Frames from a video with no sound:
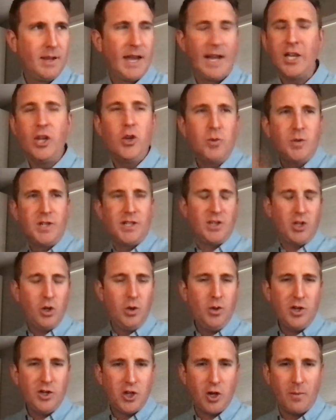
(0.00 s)
And you
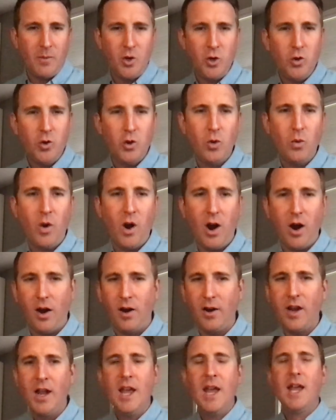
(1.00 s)
determine who you
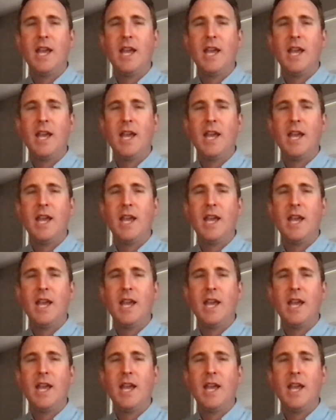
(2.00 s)
are.